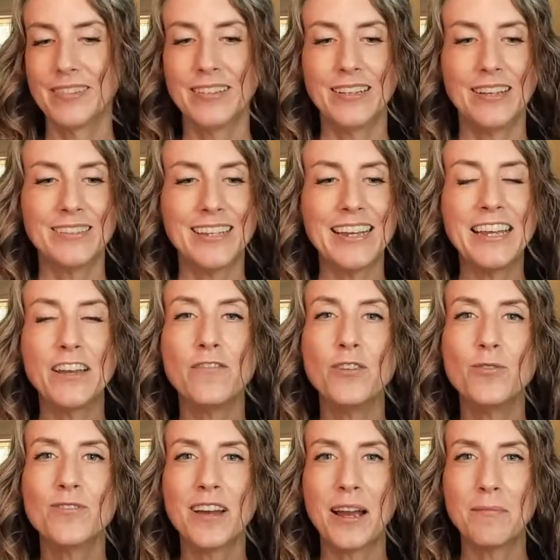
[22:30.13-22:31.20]
And as I give
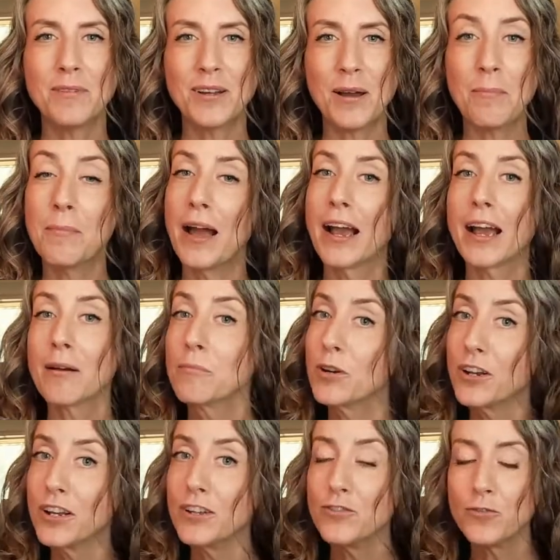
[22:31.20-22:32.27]
you time to come back, I'm
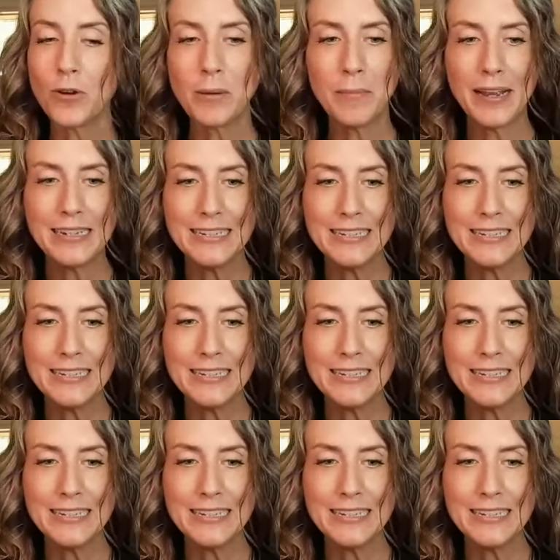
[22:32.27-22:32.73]
going to enjoy my